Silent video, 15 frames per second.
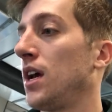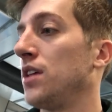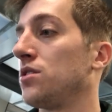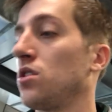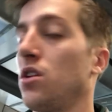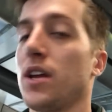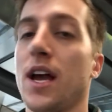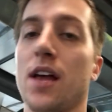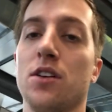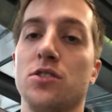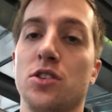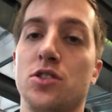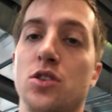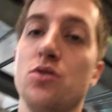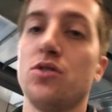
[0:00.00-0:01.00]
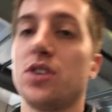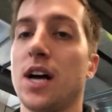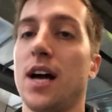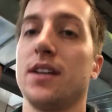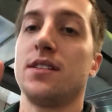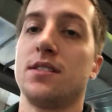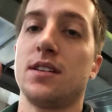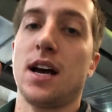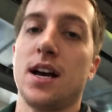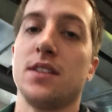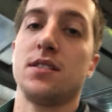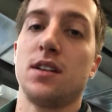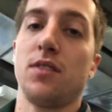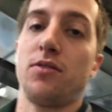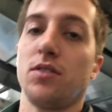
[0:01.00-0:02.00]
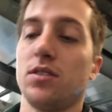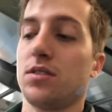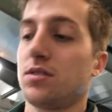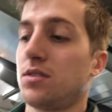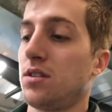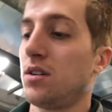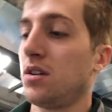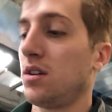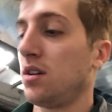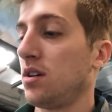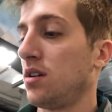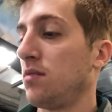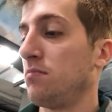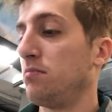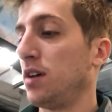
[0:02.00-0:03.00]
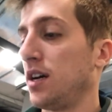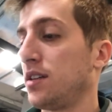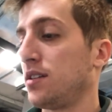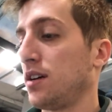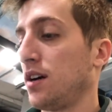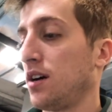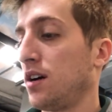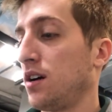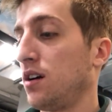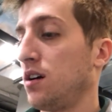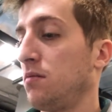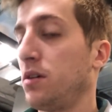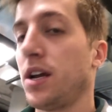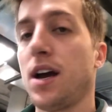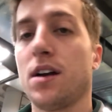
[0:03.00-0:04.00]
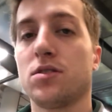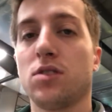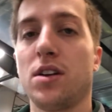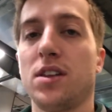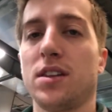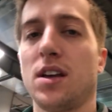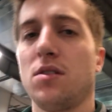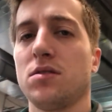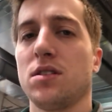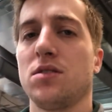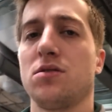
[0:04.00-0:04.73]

And so, yeah, there's a two shot size difference. But yeah, so I thought that was